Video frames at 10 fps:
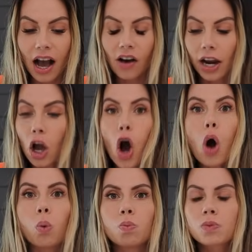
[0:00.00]
All right,
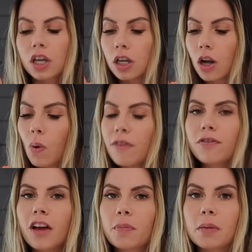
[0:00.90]
oh, you know what,
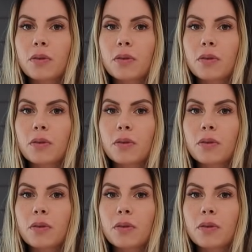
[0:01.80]
Fluffbean?